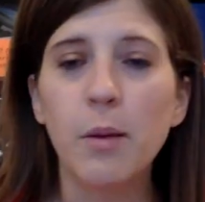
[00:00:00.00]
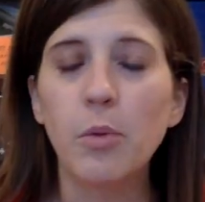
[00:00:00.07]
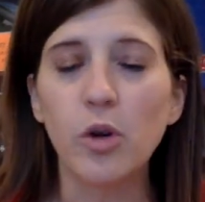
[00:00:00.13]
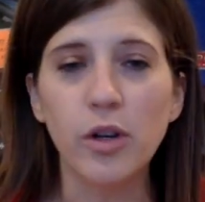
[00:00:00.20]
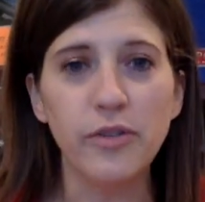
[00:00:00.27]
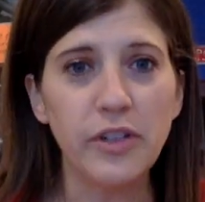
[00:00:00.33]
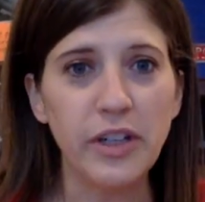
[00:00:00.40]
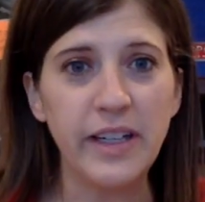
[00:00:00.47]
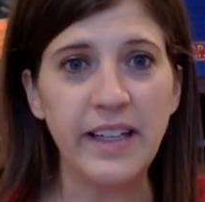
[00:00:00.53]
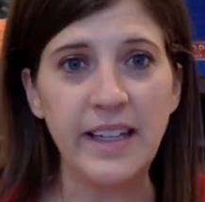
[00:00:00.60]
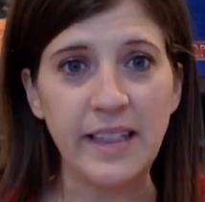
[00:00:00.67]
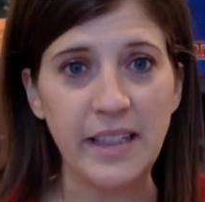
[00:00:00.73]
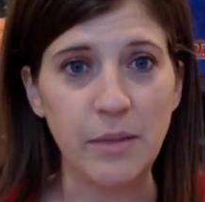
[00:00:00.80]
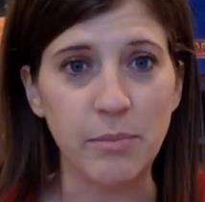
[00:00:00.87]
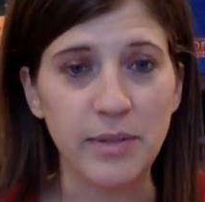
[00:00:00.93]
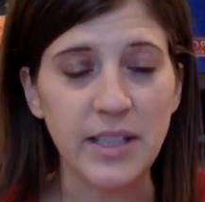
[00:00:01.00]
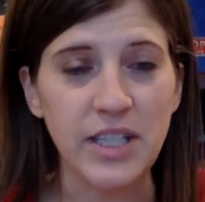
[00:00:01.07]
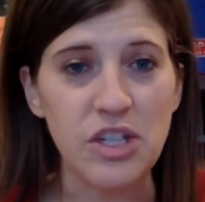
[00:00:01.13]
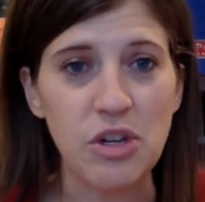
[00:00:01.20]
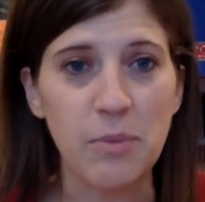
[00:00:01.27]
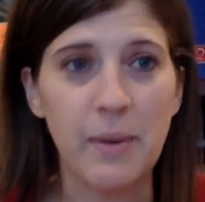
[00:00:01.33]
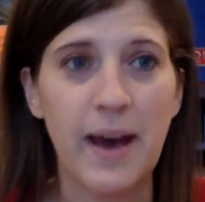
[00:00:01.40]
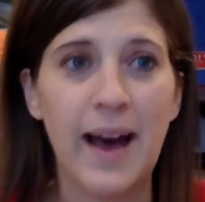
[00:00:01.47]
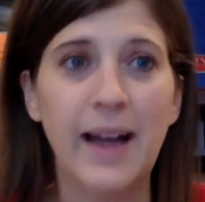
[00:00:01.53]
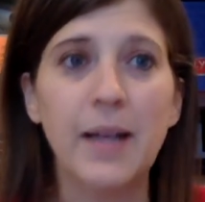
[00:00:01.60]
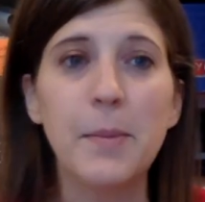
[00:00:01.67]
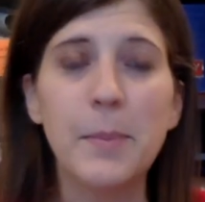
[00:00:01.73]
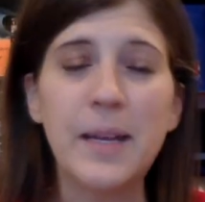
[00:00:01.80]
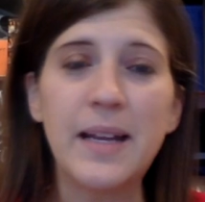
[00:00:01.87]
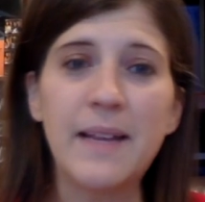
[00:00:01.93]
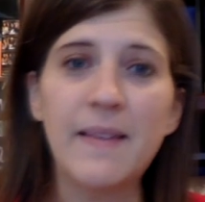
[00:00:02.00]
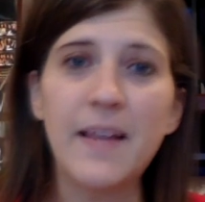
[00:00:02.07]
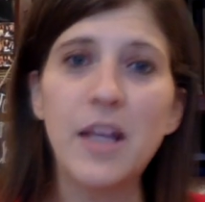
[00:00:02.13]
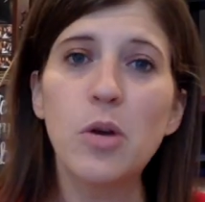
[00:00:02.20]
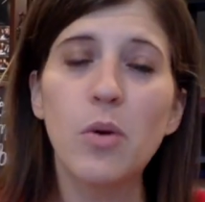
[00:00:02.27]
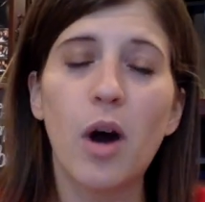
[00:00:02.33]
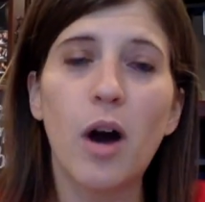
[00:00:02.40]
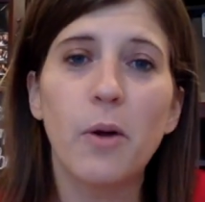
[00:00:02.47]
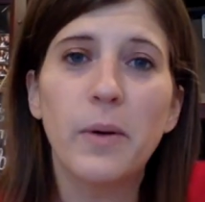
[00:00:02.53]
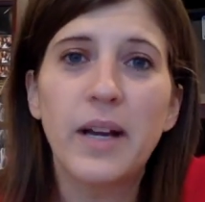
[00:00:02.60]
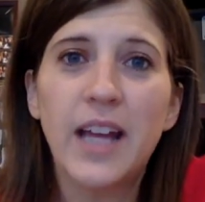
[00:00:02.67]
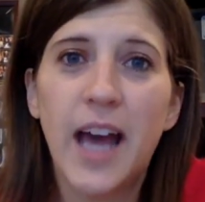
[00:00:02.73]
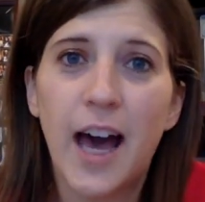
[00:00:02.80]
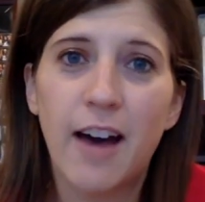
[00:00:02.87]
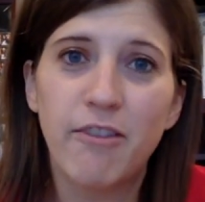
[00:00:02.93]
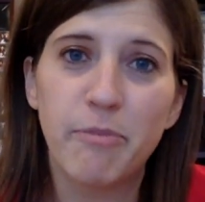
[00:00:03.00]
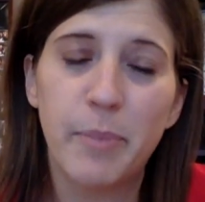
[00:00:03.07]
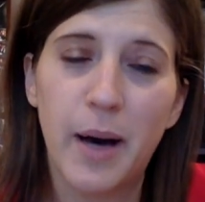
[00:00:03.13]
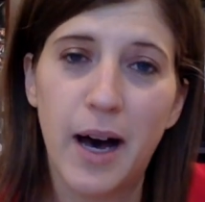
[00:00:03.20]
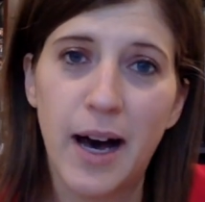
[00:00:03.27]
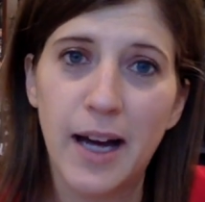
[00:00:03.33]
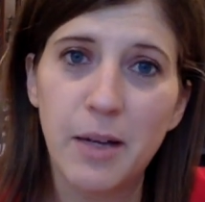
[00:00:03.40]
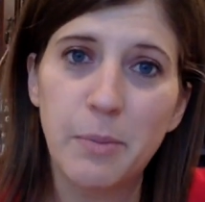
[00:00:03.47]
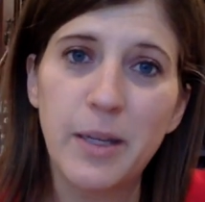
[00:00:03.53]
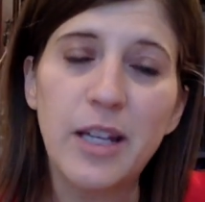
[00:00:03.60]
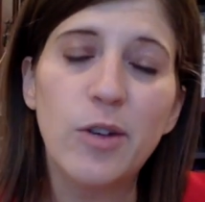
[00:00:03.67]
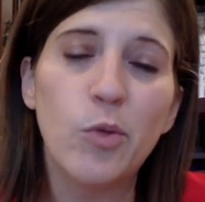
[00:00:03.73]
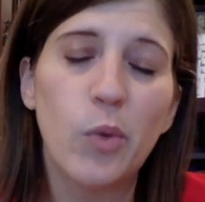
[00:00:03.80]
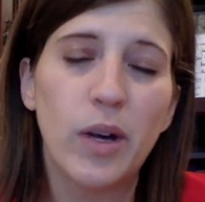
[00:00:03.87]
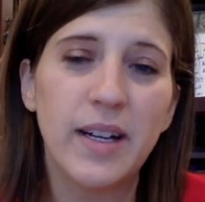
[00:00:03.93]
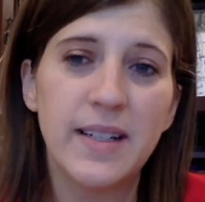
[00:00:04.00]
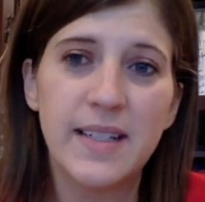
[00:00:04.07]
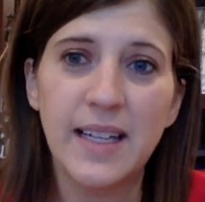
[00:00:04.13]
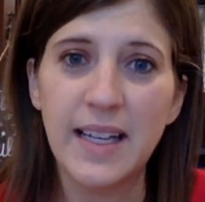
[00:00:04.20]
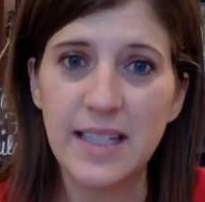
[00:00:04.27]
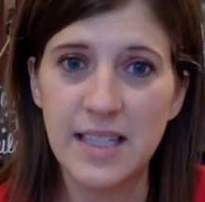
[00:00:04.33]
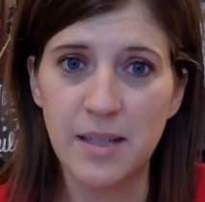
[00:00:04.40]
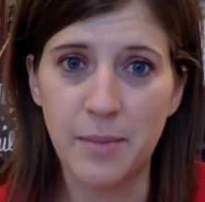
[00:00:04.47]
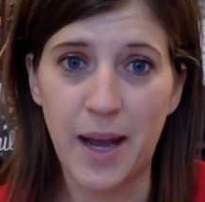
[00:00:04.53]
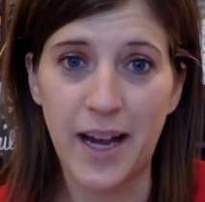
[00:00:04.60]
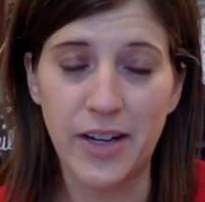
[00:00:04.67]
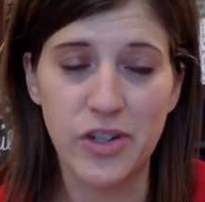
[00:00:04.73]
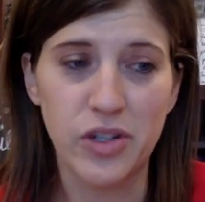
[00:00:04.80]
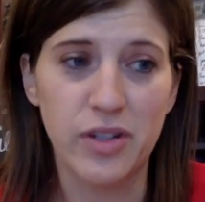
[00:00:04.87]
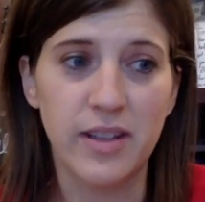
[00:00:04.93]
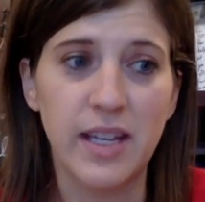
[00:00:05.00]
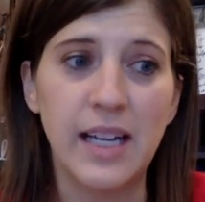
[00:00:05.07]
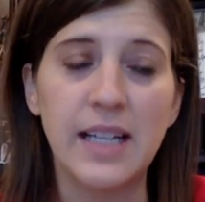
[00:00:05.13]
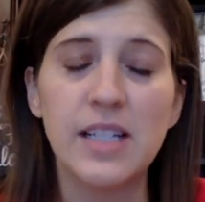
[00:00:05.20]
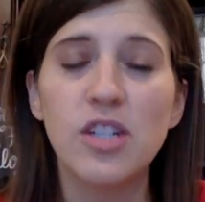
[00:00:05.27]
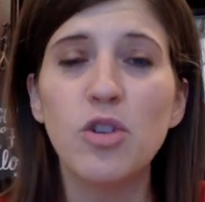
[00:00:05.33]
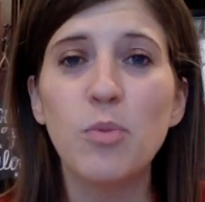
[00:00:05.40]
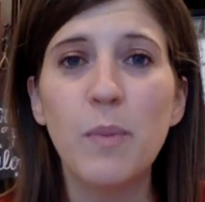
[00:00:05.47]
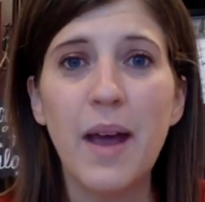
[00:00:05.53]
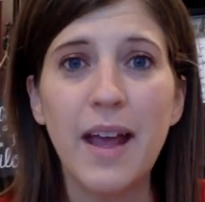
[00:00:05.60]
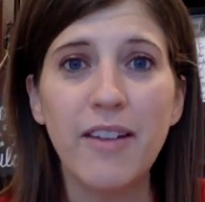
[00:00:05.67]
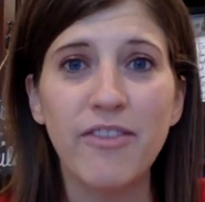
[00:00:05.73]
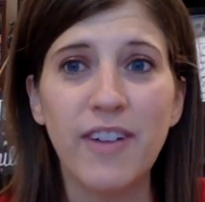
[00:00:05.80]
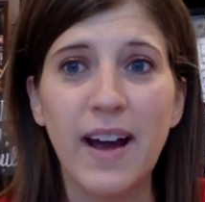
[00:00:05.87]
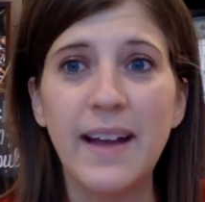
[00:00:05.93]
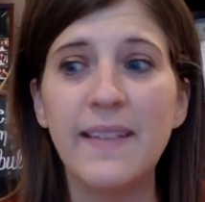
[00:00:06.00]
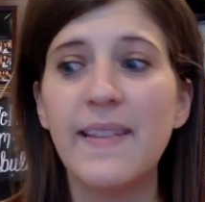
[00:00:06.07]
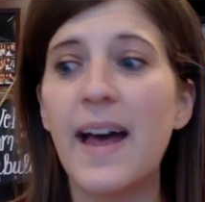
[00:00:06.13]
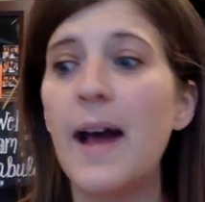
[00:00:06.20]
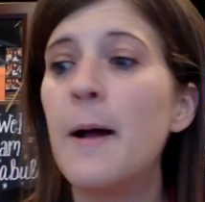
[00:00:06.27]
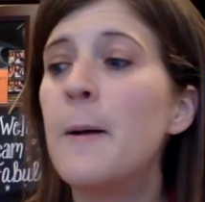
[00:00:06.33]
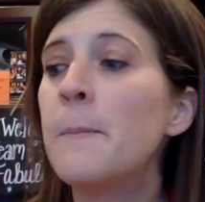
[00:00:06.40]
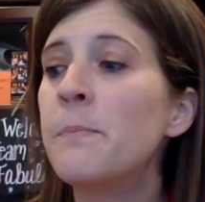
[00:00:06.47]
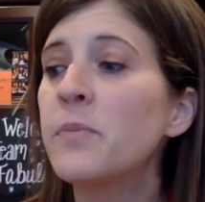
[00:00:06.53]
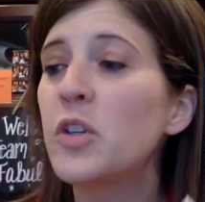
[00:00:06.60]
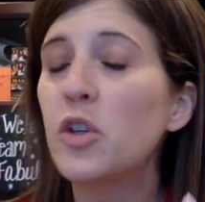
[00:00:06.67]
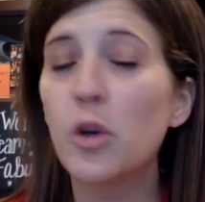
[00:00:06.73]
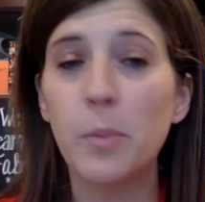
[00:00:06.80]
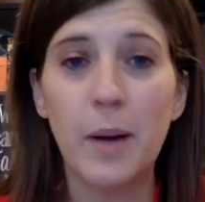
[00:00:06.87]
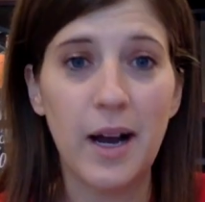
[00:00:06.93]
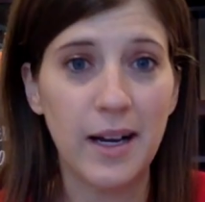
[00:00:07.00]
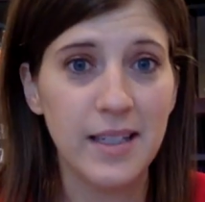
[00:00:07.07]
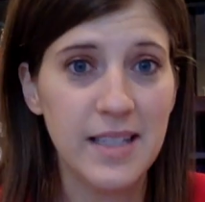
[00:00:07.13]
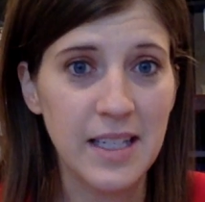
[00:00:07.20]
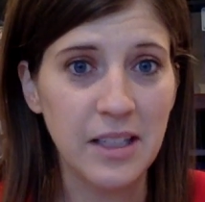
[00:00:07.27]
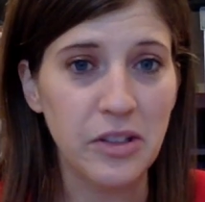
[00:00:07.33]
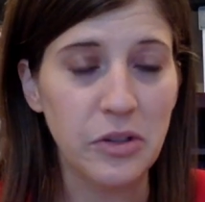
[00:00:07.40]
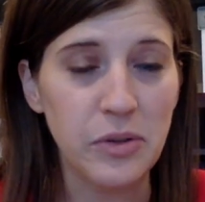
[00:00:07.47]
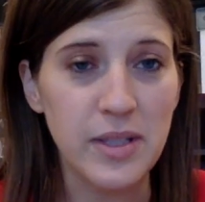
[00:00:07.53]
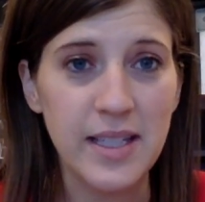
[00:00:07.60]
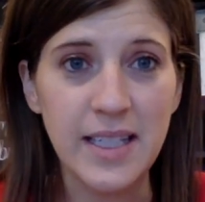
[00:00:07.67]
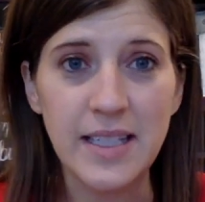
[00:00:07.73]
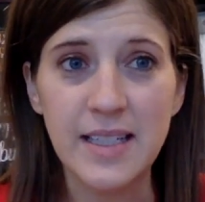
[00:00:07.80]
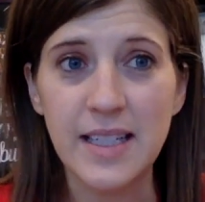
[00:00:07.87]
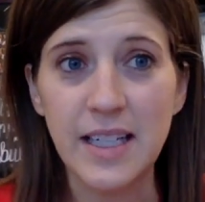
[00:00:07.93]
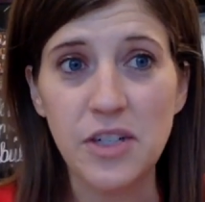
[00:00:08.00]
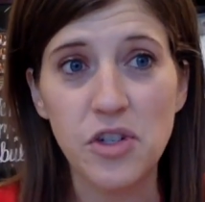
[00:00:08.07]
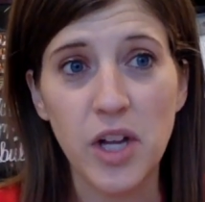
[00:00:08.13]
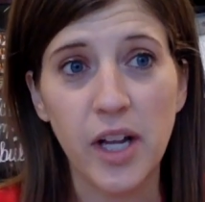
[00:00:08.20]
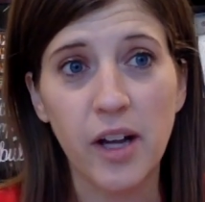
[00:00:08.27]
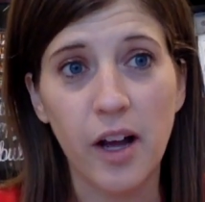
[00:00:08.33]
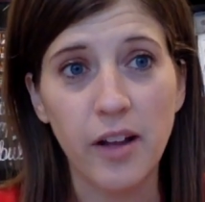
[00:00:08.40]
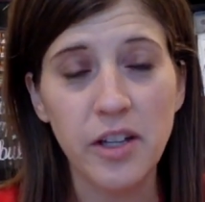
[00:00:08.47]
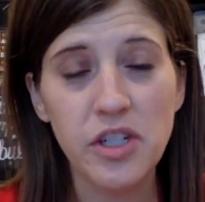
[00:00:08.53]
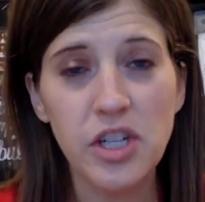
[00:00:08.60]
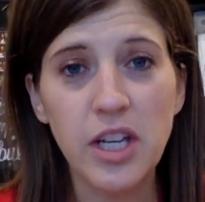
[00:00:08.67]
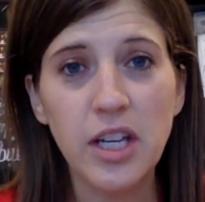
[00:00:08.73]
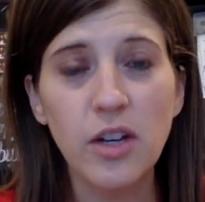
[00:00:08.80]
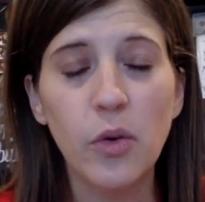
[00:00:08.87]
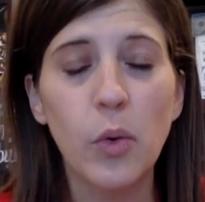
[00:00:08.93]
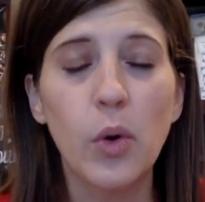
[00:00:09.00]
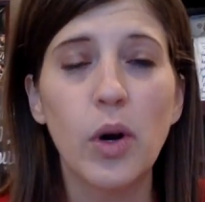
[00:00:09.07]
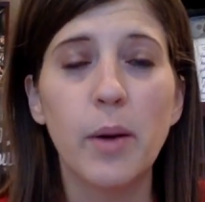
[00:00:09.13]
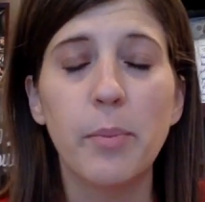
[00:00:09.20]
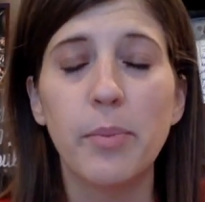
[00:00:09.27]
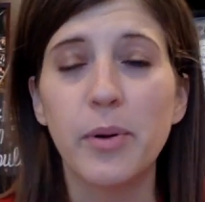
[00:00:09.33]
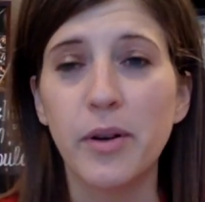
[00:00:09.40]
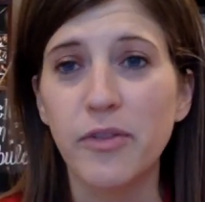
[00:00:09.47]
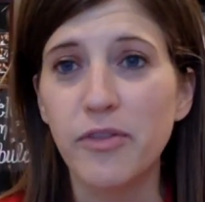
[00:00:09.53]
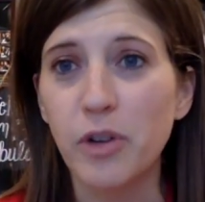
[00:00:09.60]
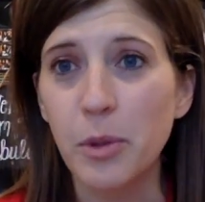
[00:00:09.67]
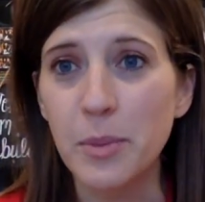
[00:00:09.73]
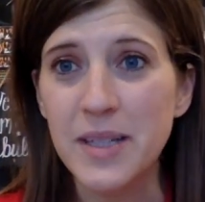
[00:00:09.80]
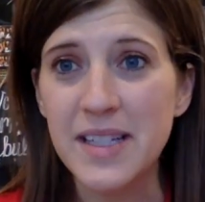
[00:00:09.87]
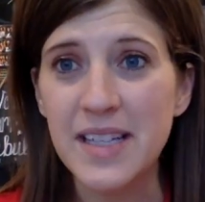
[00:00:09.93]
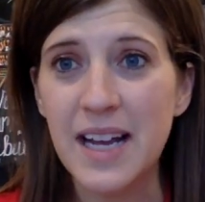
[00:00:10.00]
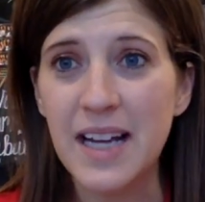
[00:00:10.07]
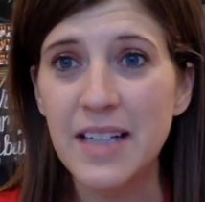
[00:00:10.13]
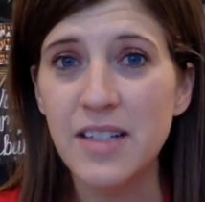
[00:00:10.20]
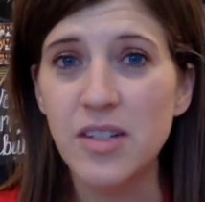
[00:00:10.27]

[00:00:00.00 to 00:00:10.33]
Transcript: or if you're getting a completion pack, meaning that you already have BOD, but you wanted to get some extra things, you may find that your box includes things like Shakeology or Performance Line.